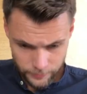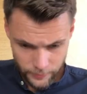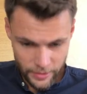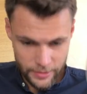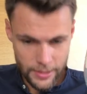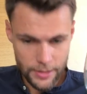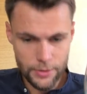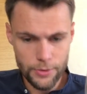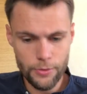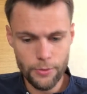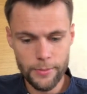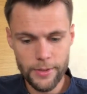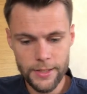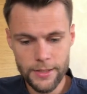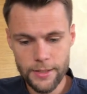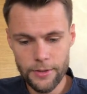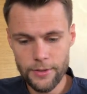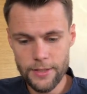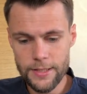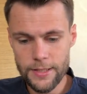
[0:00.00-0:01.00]
that could be
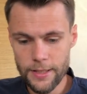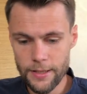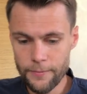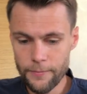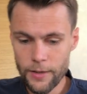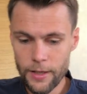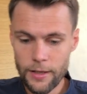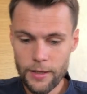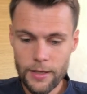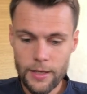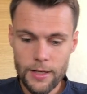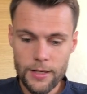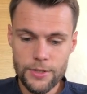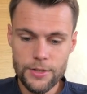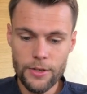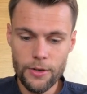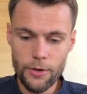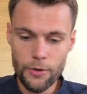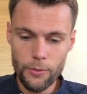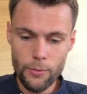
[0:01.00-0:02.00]
interesting.
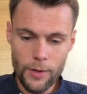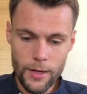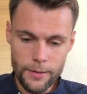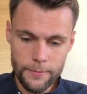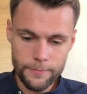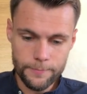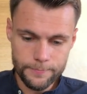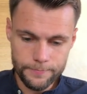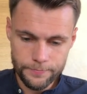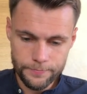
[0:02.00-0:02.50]
Second one,